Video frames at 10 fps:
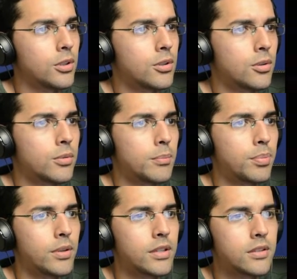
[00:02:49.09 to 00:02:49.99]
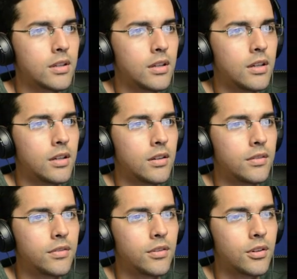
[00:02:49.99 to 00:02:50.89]
include a reprint
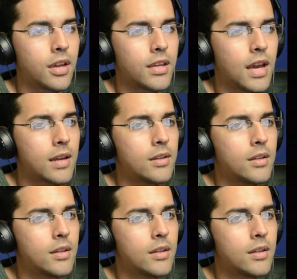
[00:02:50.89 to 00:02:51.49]
of... Okay, yeah.